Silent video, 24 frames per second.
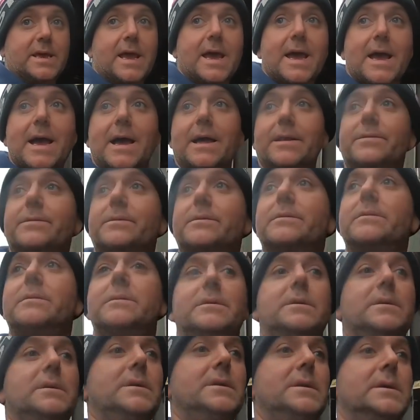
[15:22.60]
yard.
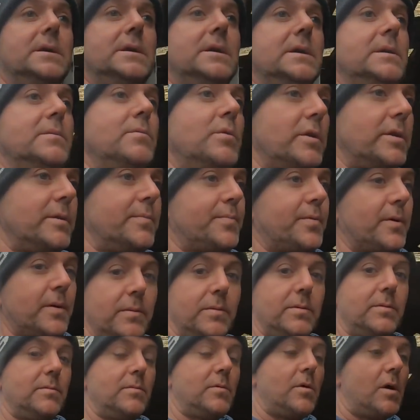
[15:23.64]
And what the
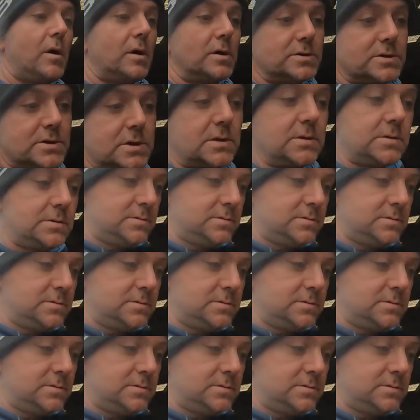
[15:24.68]
problem was,